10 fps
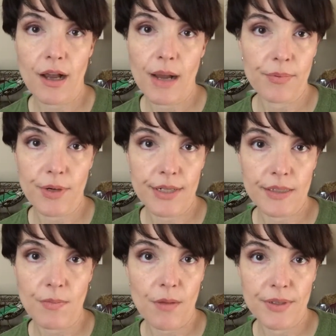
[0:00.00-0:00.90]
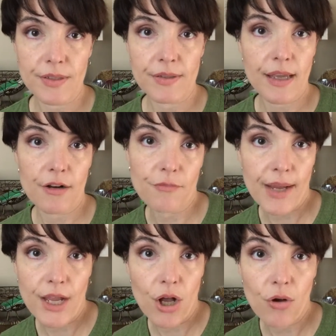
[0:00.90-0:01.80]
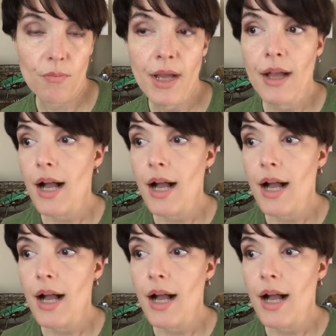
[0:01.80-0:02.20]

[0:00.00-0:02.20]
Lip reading: operate a small business out of my home.